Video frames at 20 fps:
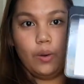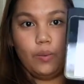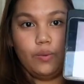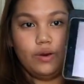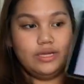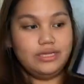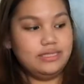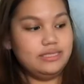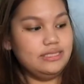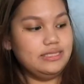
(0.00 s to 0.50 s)

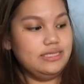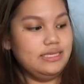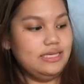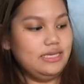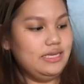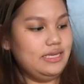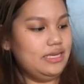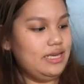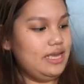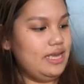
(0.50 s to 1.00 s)
1,
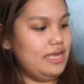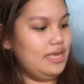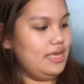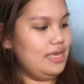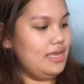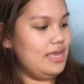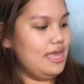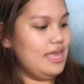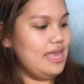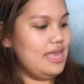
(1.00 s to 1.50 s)

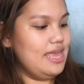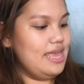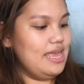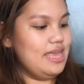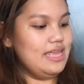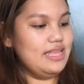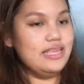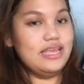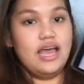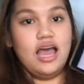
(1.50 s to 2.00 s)

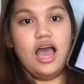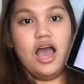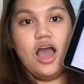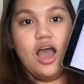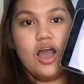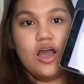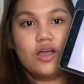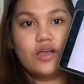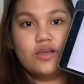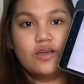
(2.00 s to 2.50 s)
and
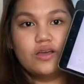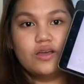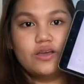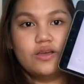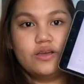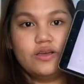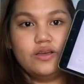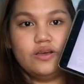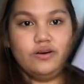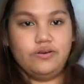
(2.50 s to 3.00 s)

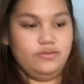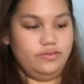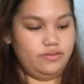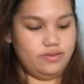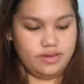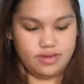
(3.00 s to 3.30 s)
go.